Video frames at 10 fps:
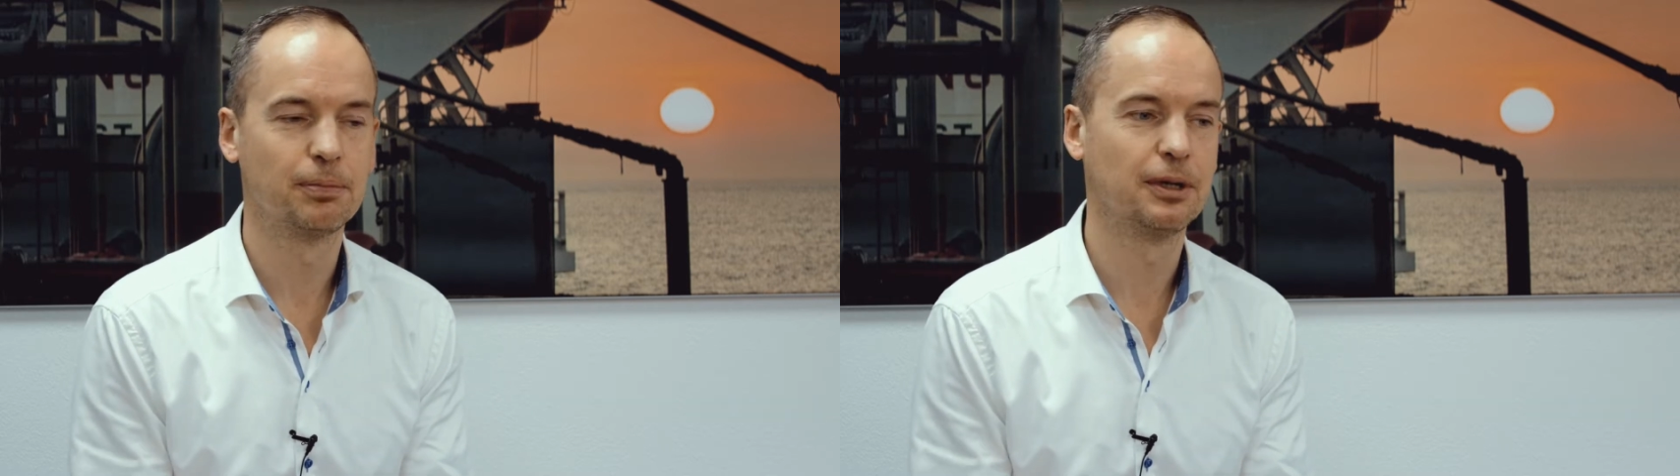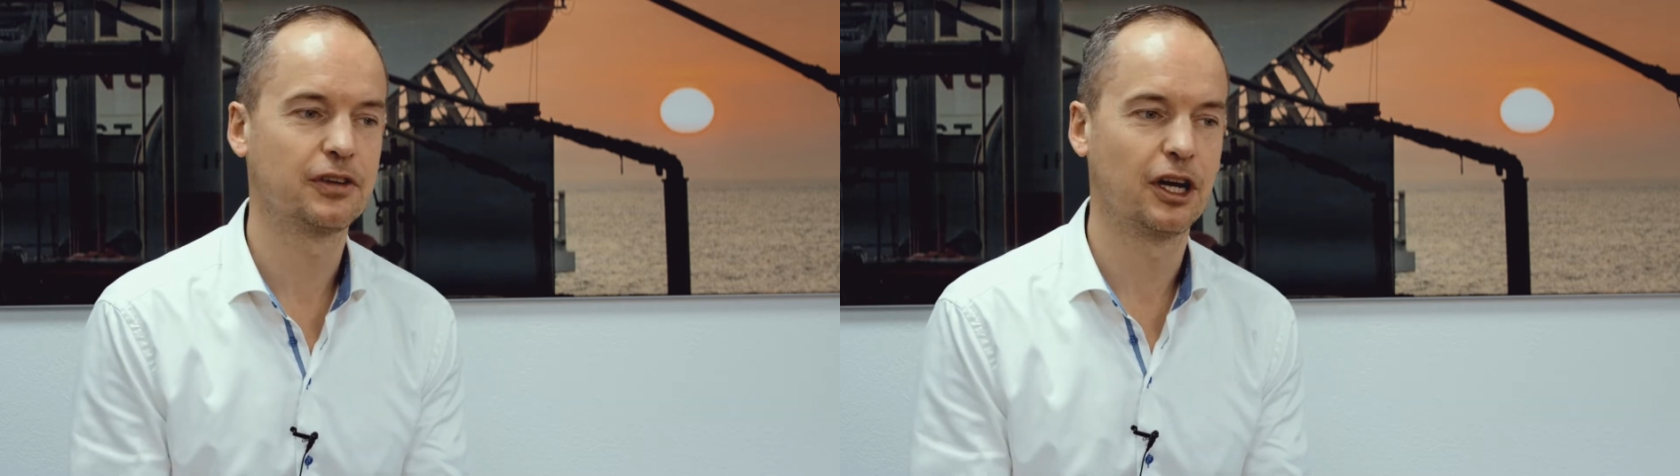
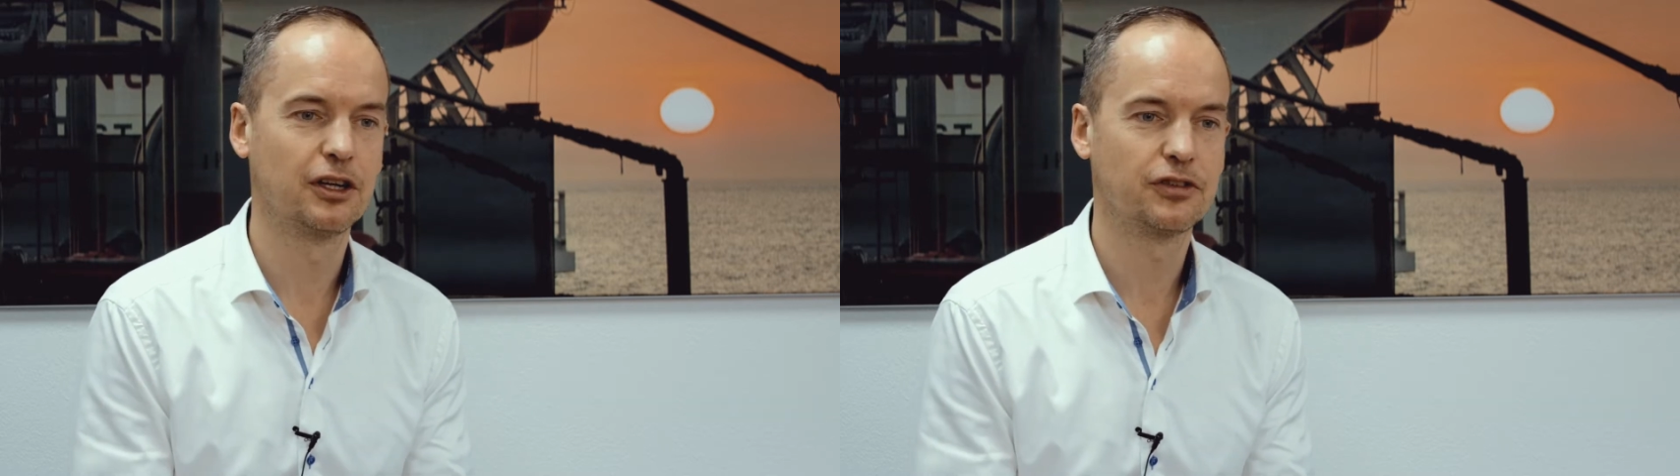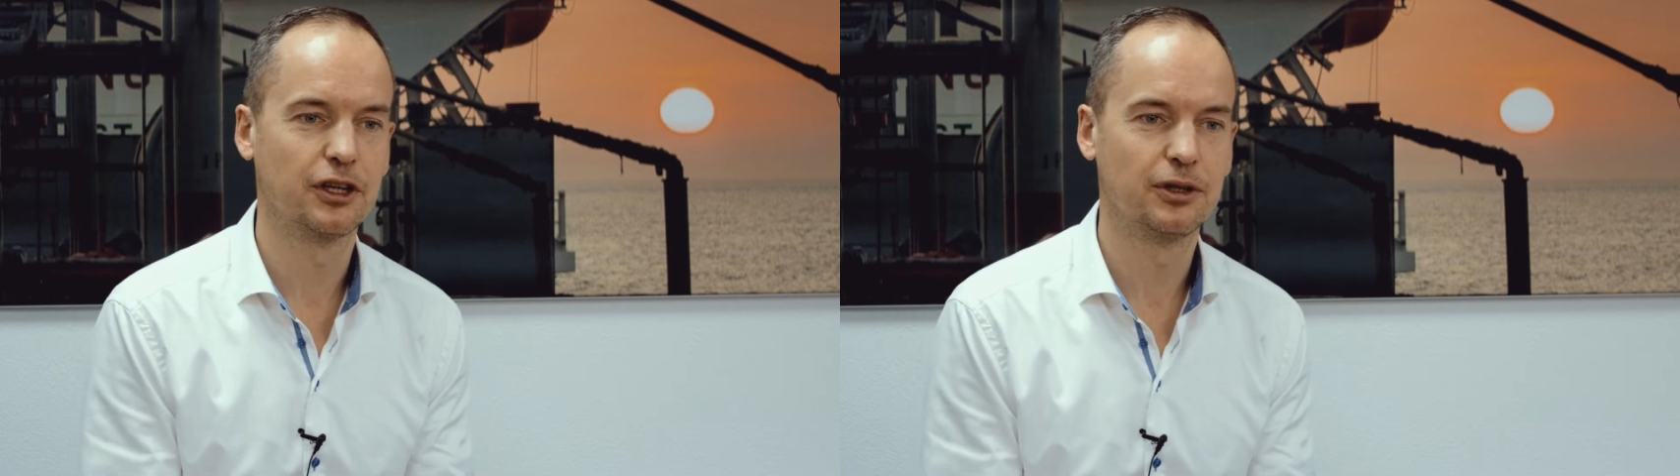but
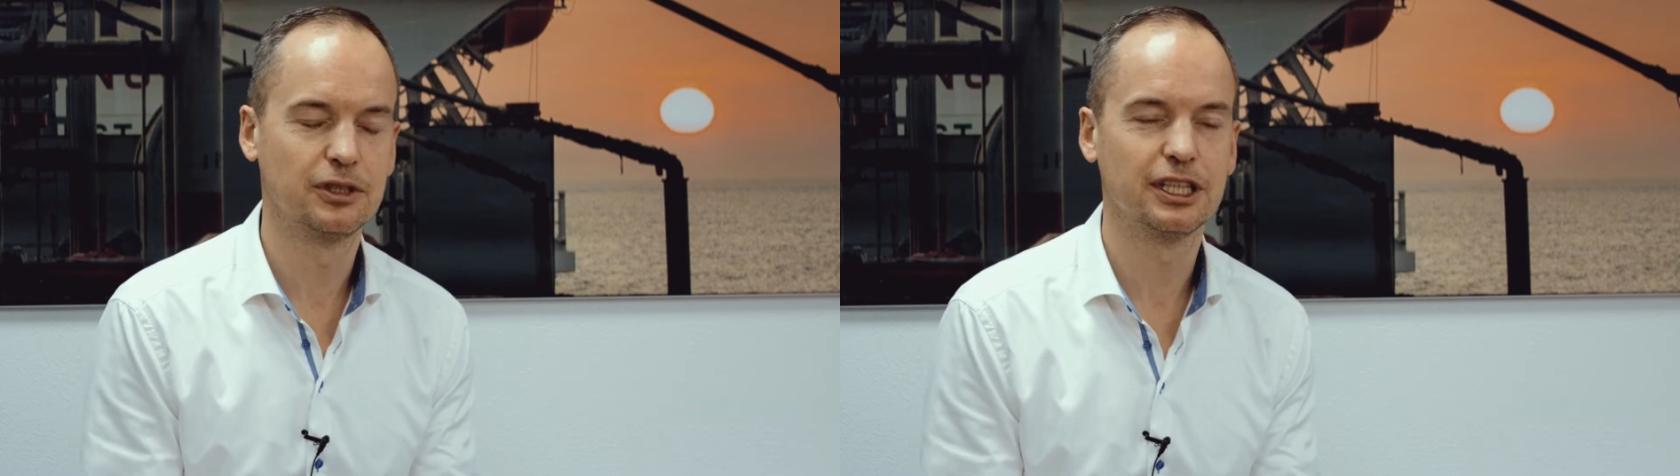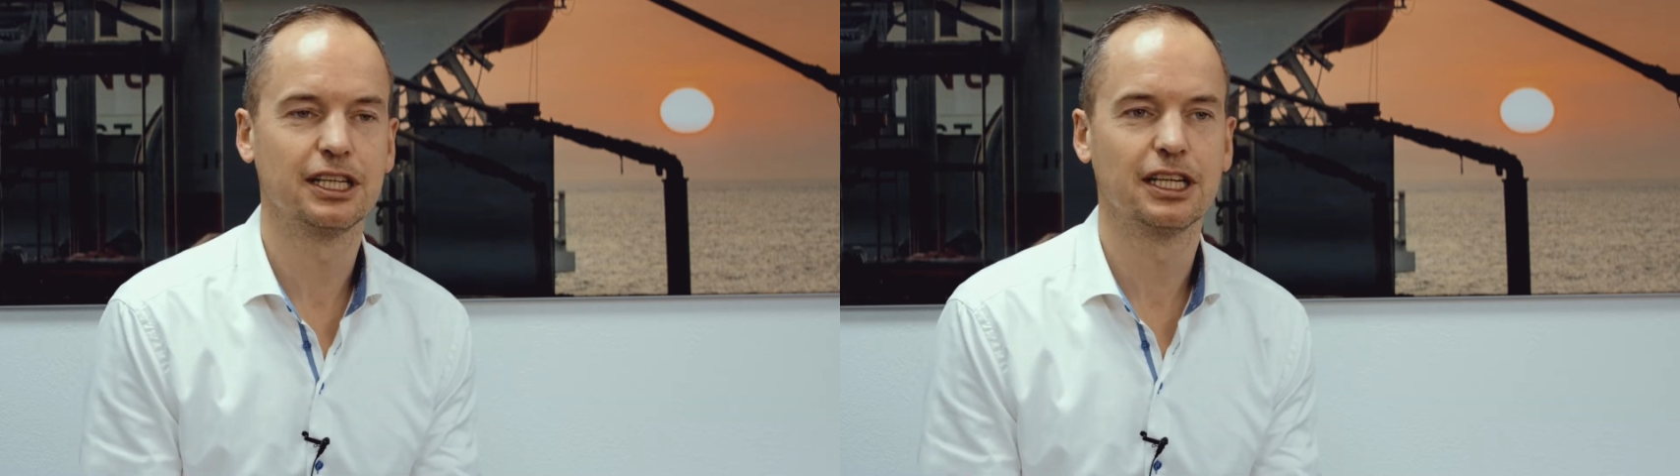also
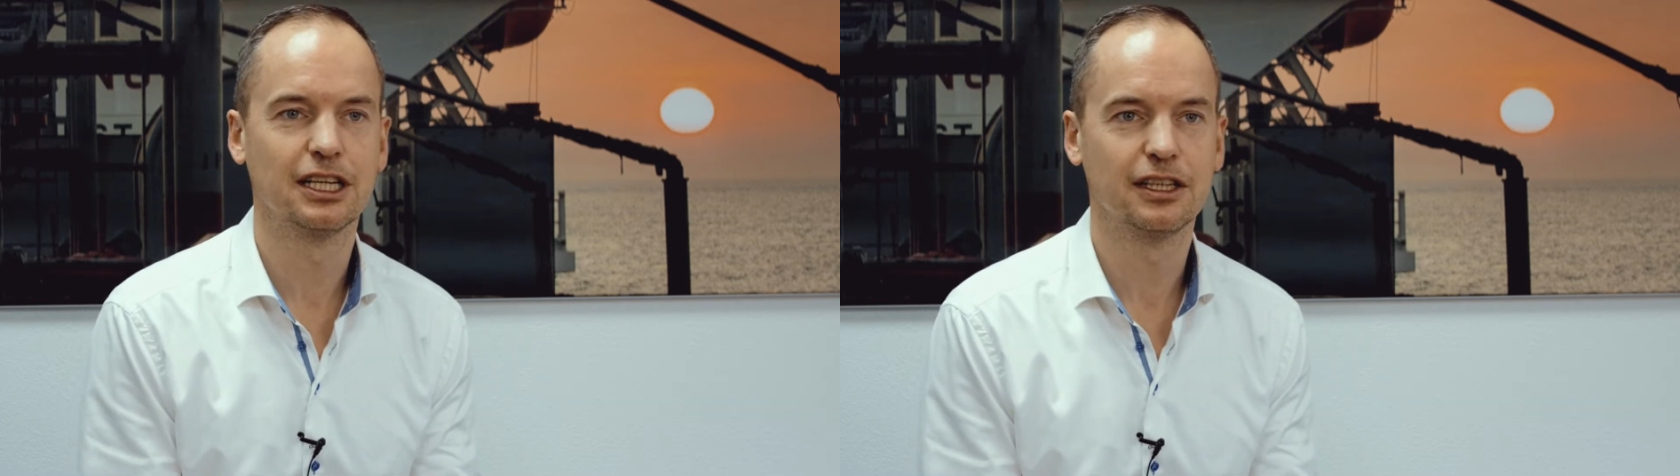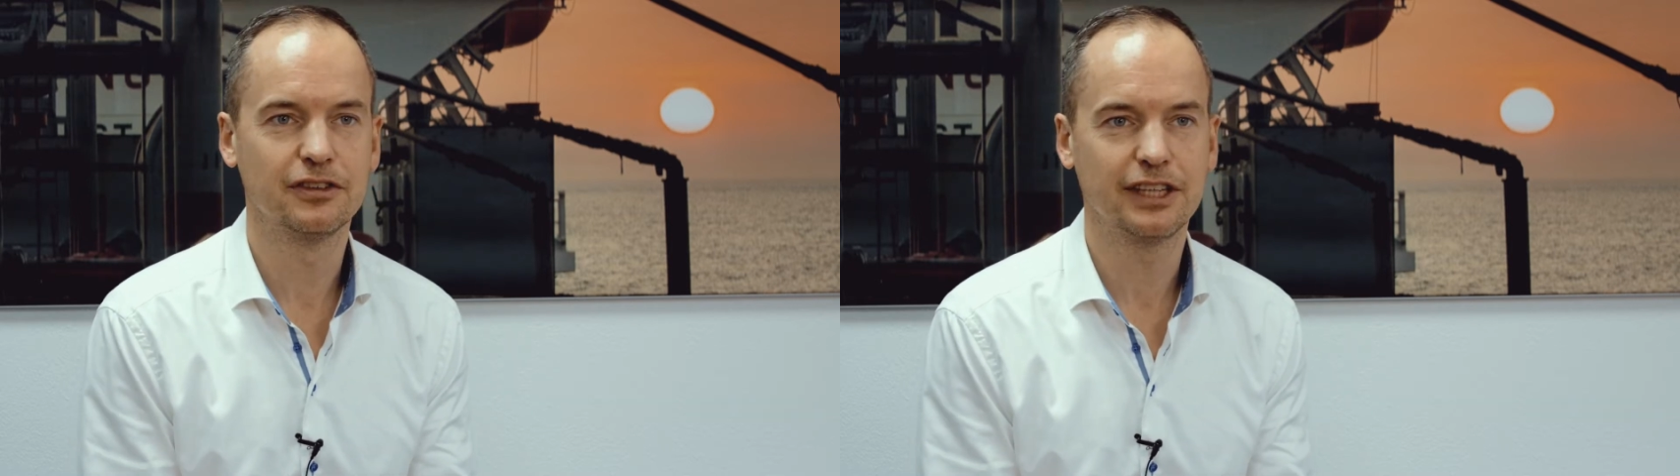the